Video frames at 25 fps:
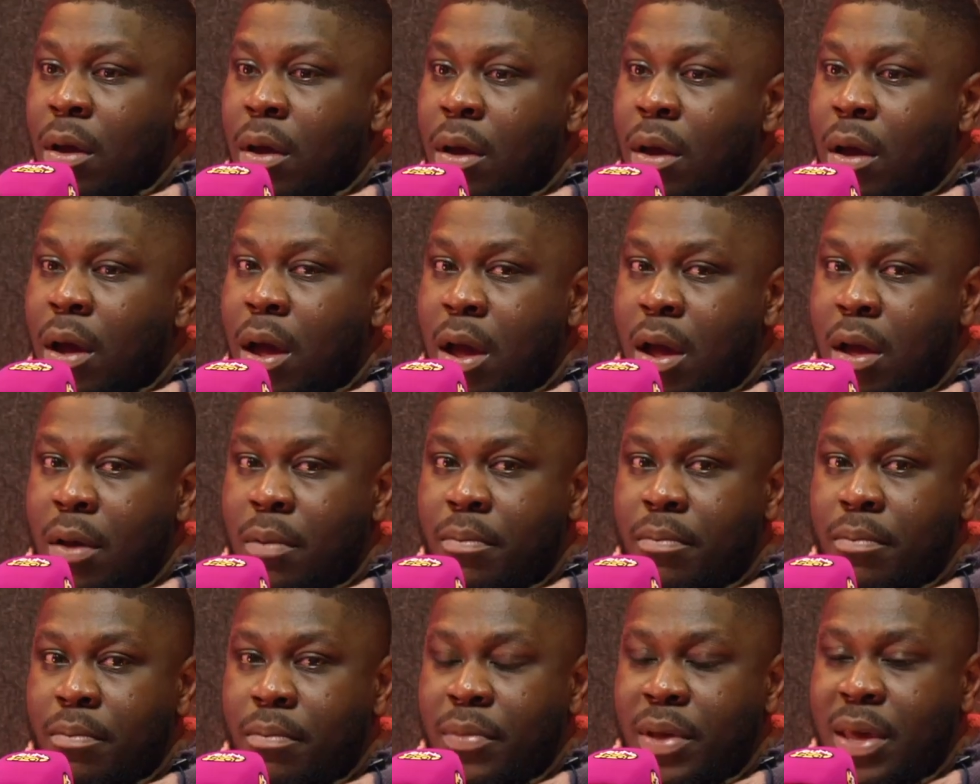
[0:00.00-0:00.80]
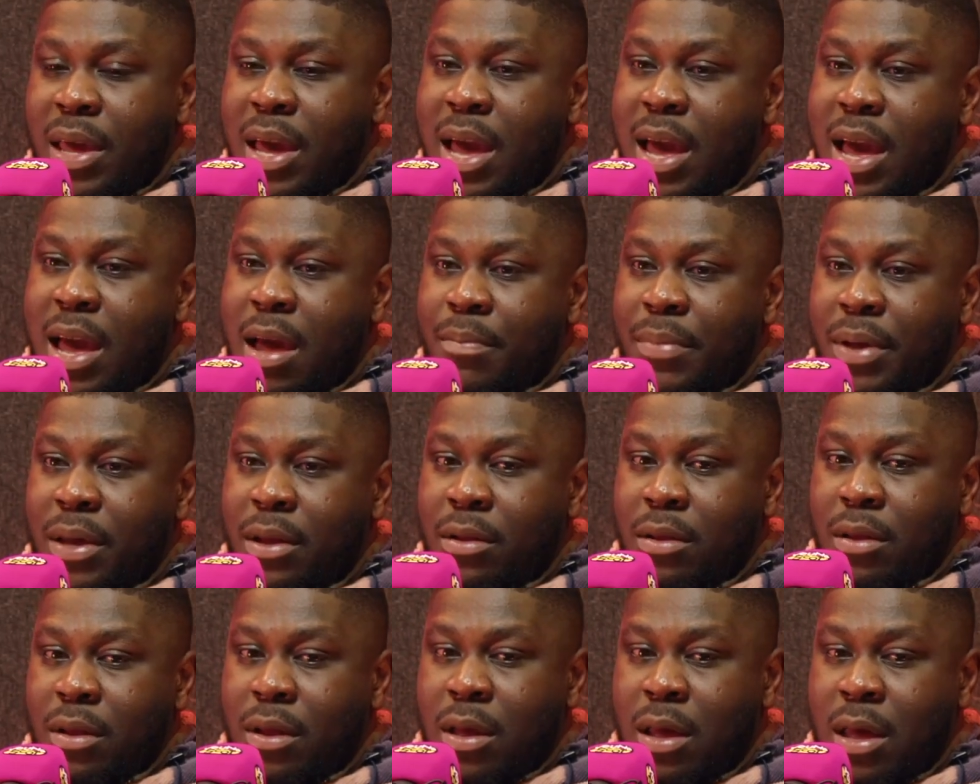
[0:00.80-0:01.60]
Yeah, I
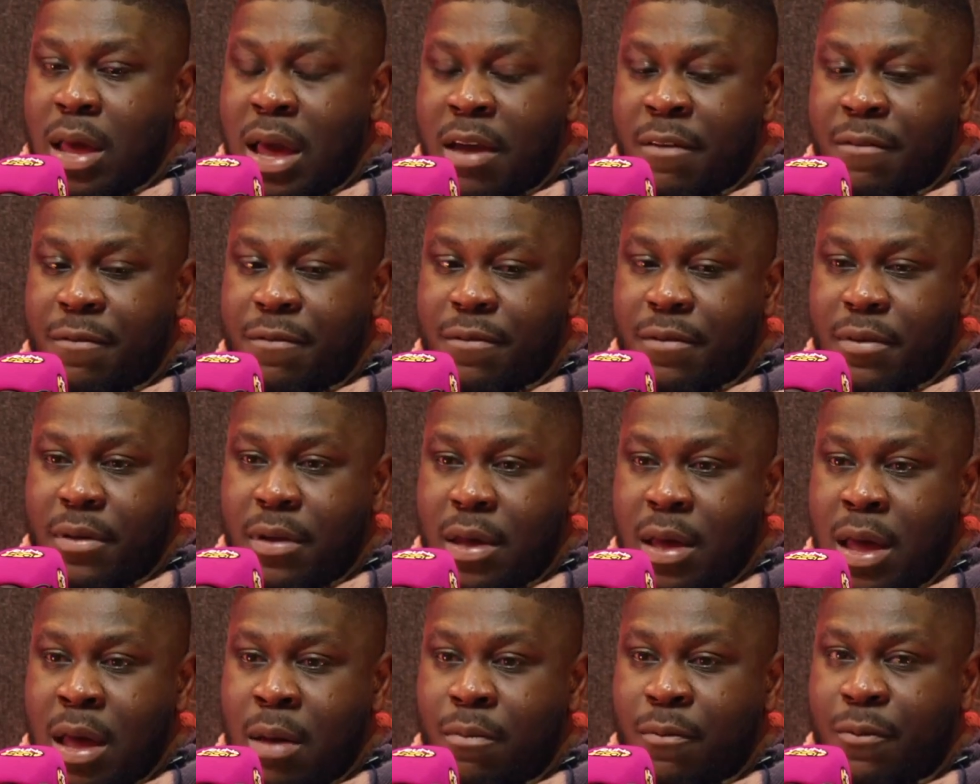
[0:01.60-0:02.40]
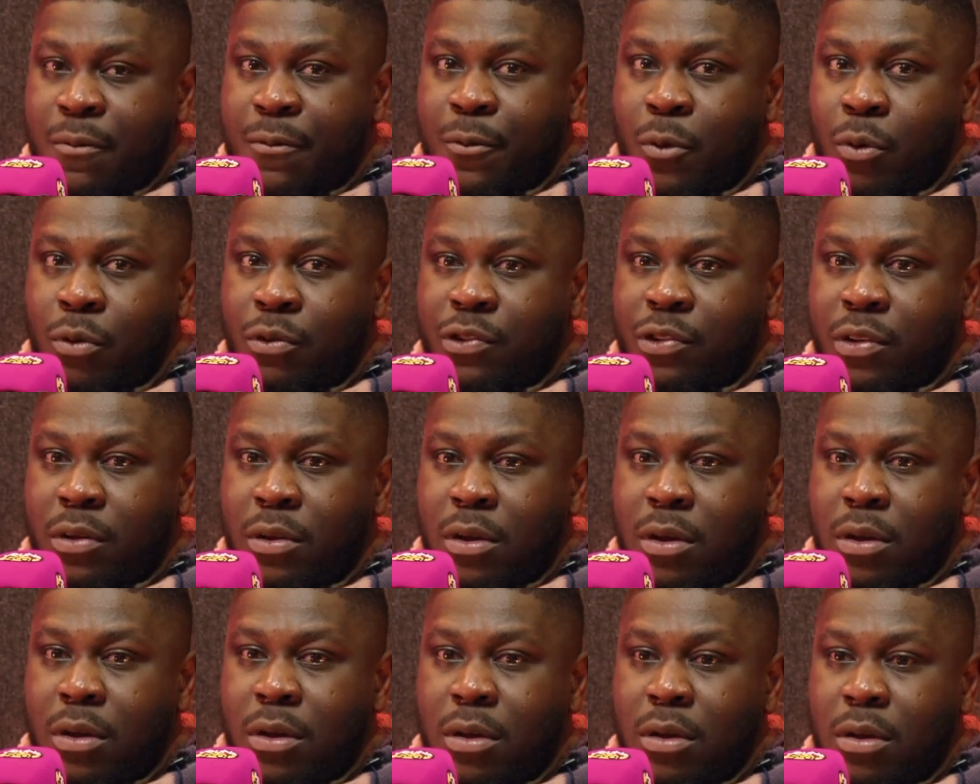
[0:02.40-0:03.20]
mean, I'm
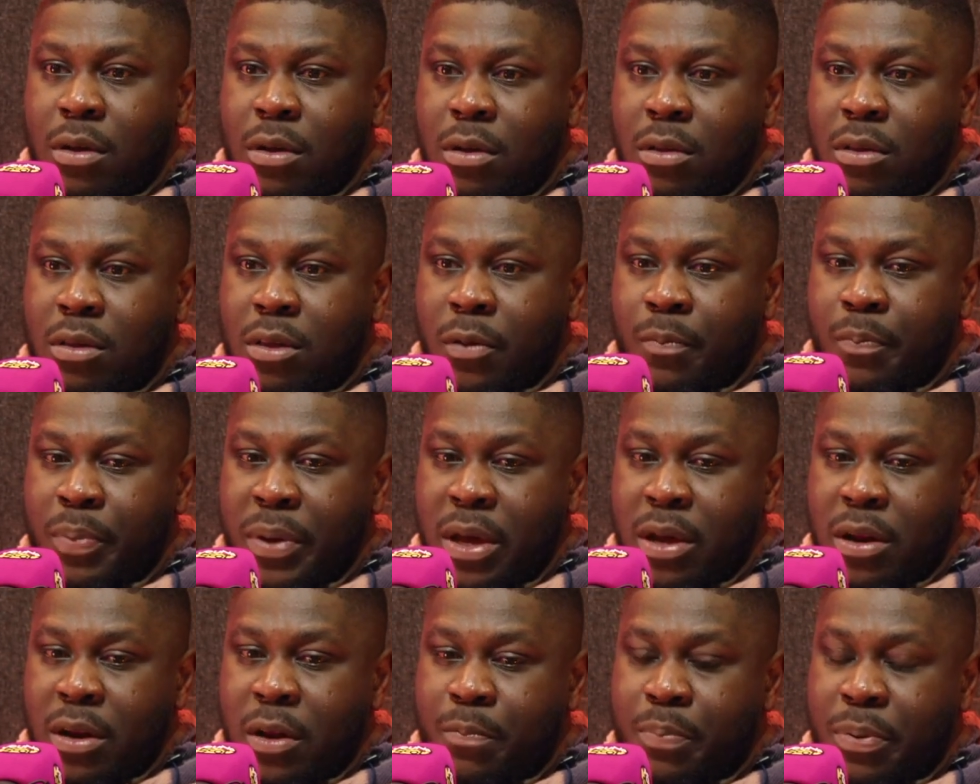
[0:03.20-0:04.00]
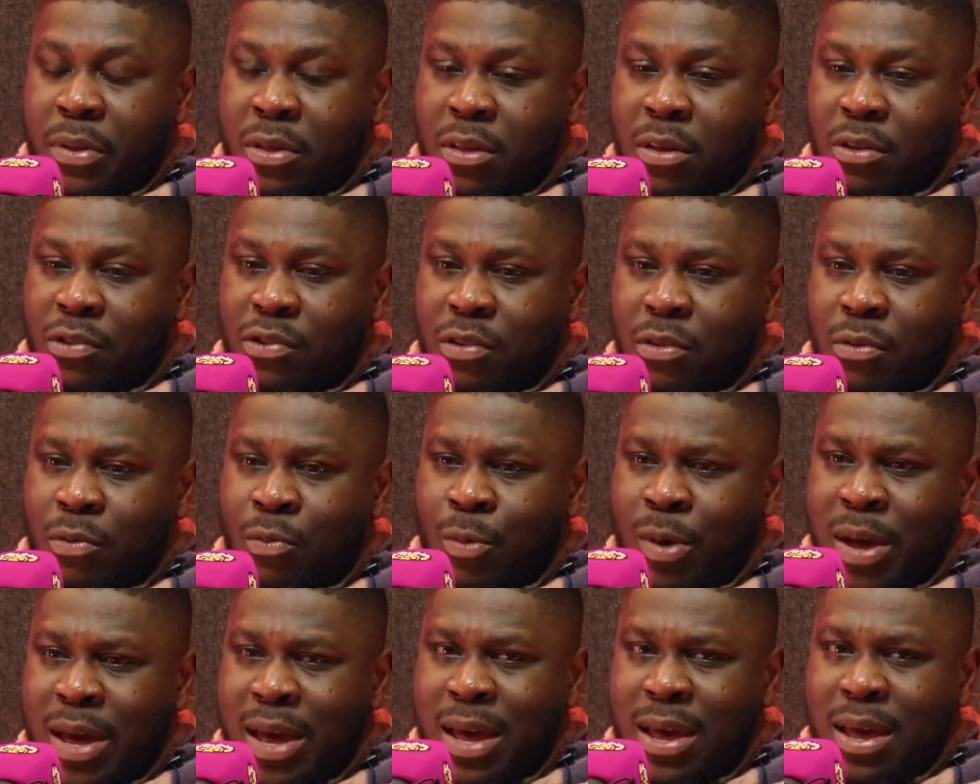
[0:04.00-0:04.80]
fortunate to be in a position
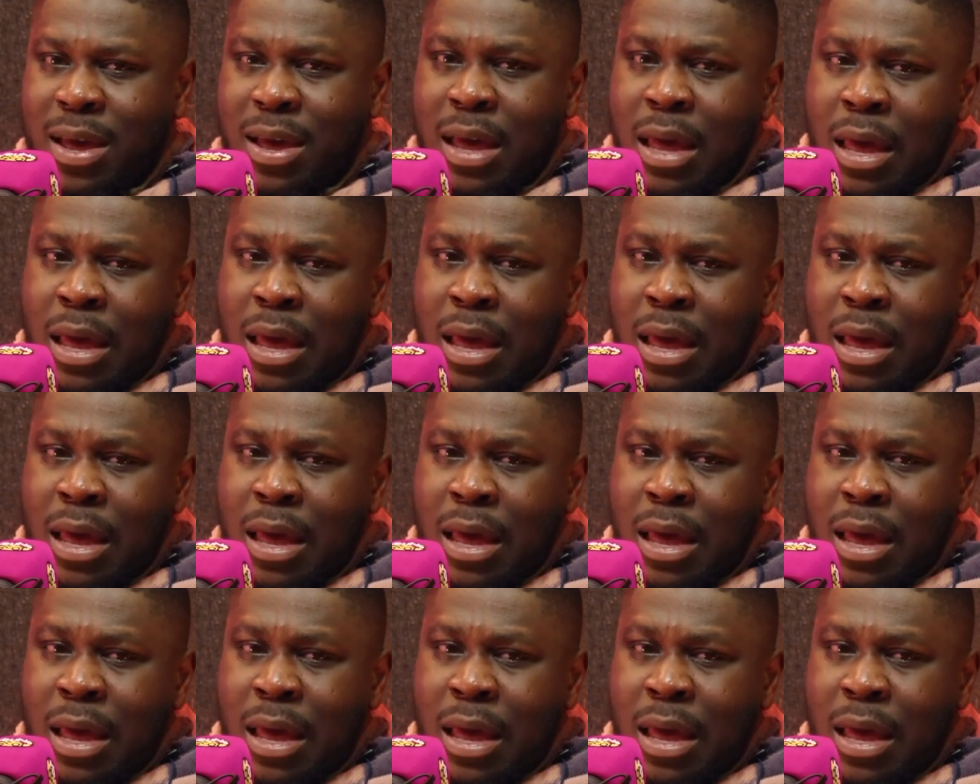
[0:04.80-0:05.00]
where,